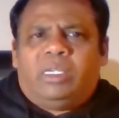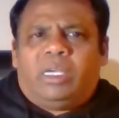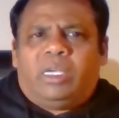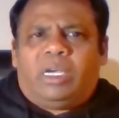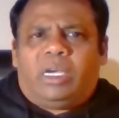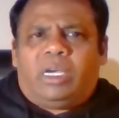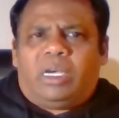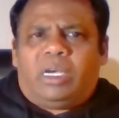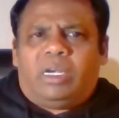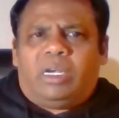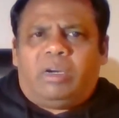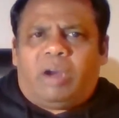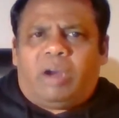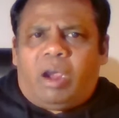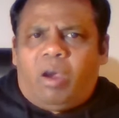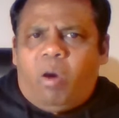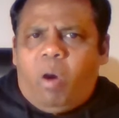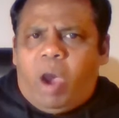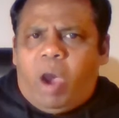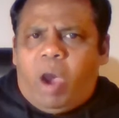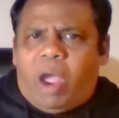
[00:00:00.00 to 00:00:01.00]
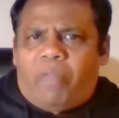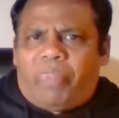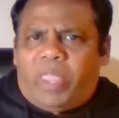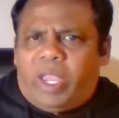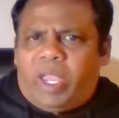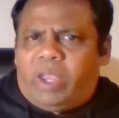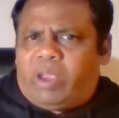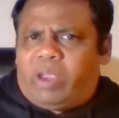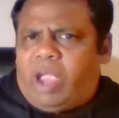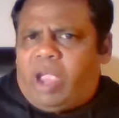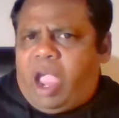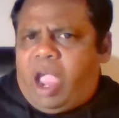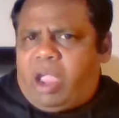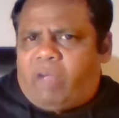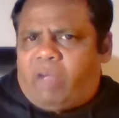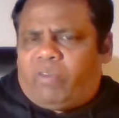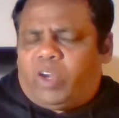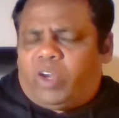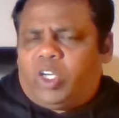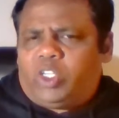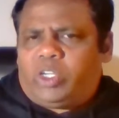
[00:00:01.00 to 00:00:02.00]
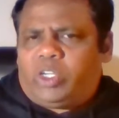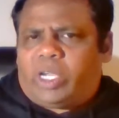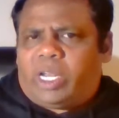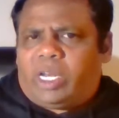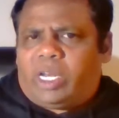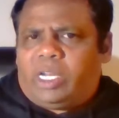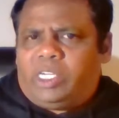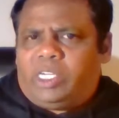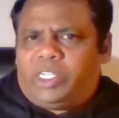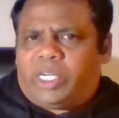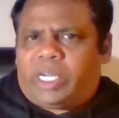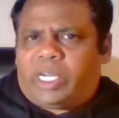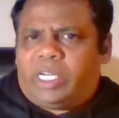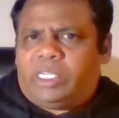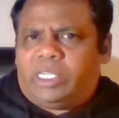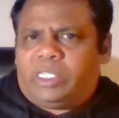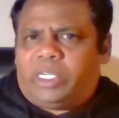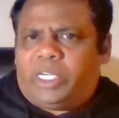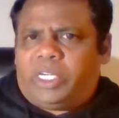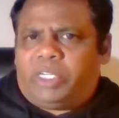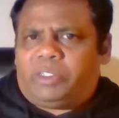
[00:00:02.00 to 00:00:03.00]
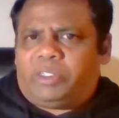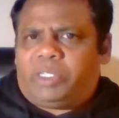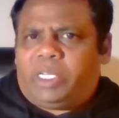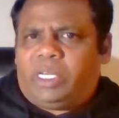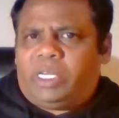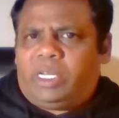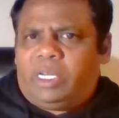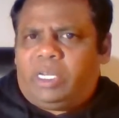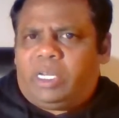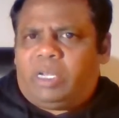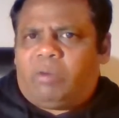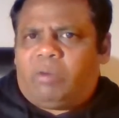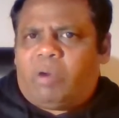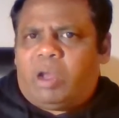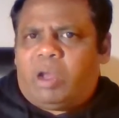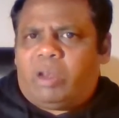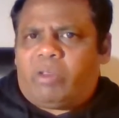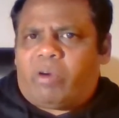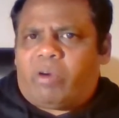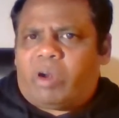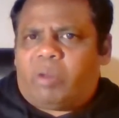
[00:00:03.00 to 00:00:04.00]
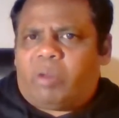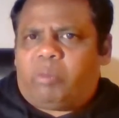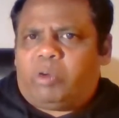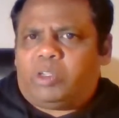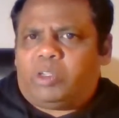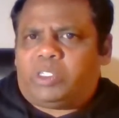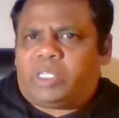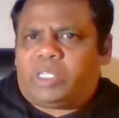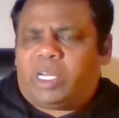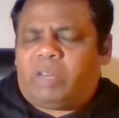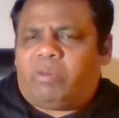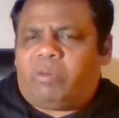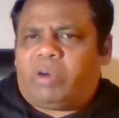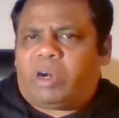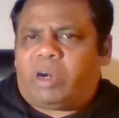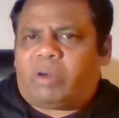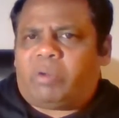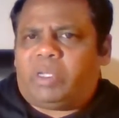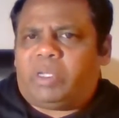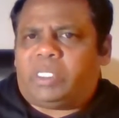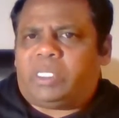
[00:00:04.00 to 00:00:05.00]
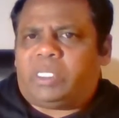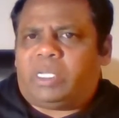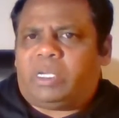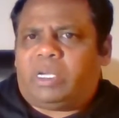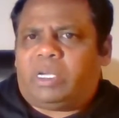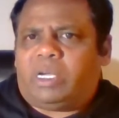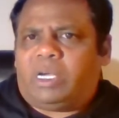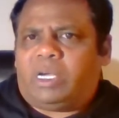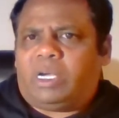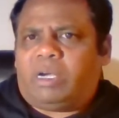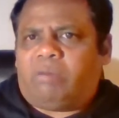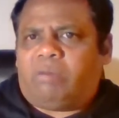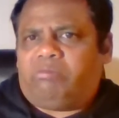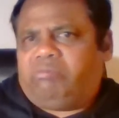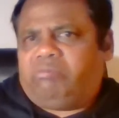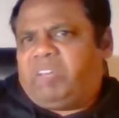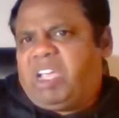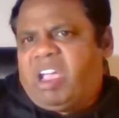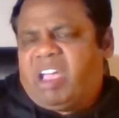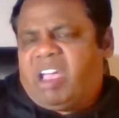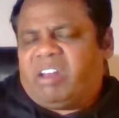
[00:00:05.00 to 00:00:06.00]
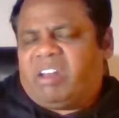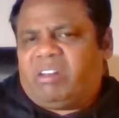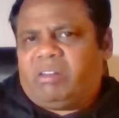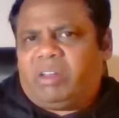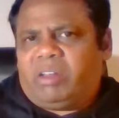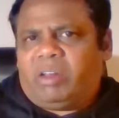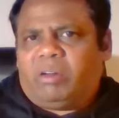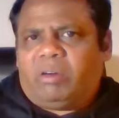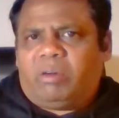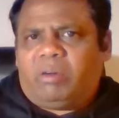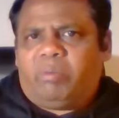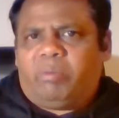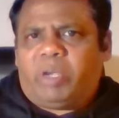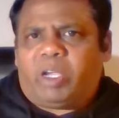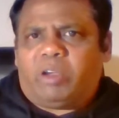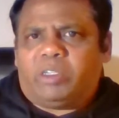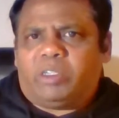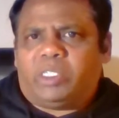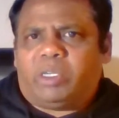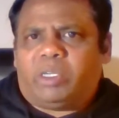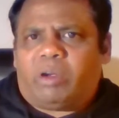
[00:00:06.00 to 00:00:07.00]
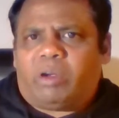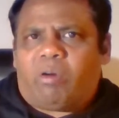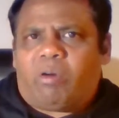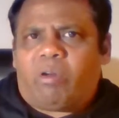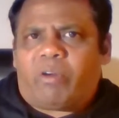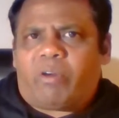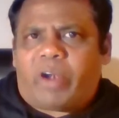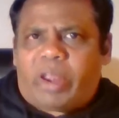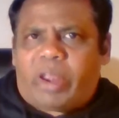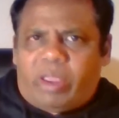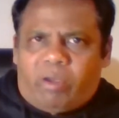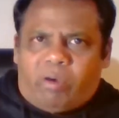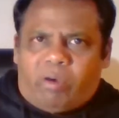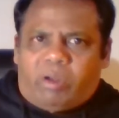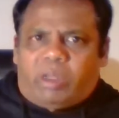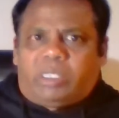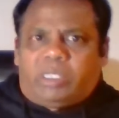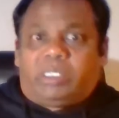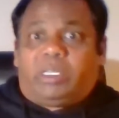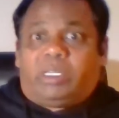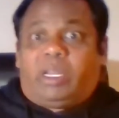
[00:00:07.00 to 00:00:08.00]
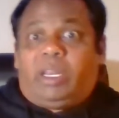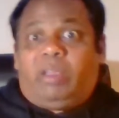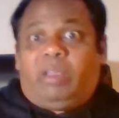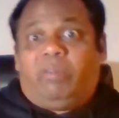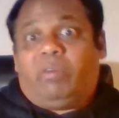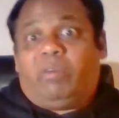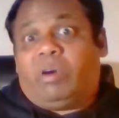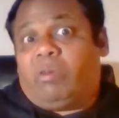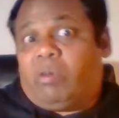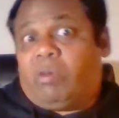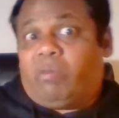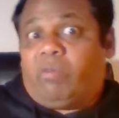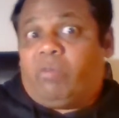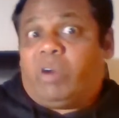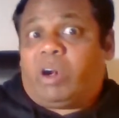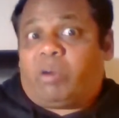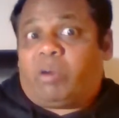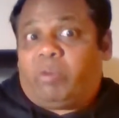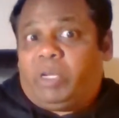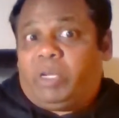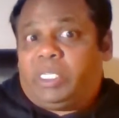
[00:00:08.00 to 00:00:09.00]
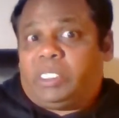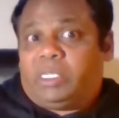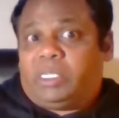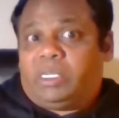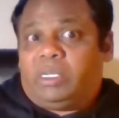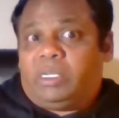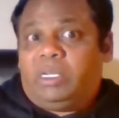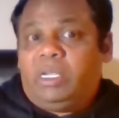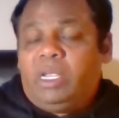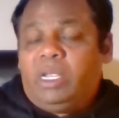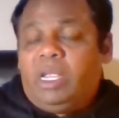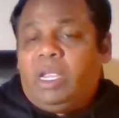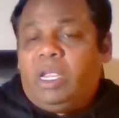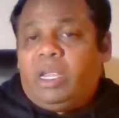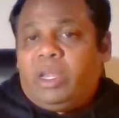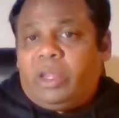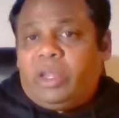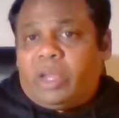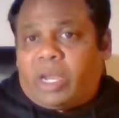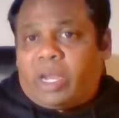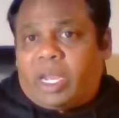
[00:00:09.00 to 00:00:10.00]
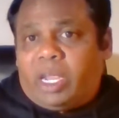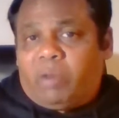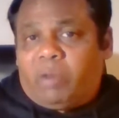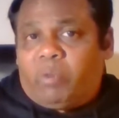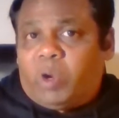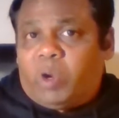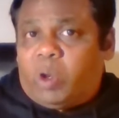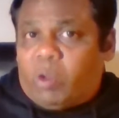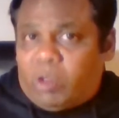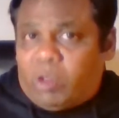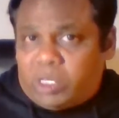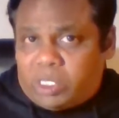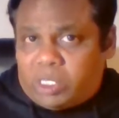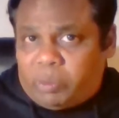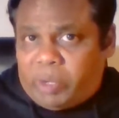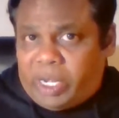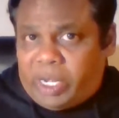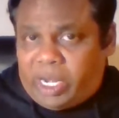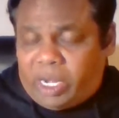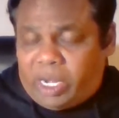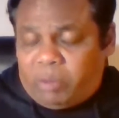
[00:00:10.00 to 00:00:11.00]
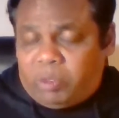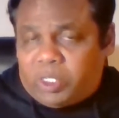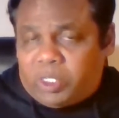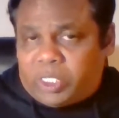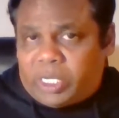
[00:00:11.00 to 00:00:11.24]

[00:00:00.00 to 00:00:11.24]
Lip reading: Raghu, I think, yeah, of course you can get your kid to New Zealand while you're on a post-study work visa. Yeah, and because you're already on a work visa, your kid would also be able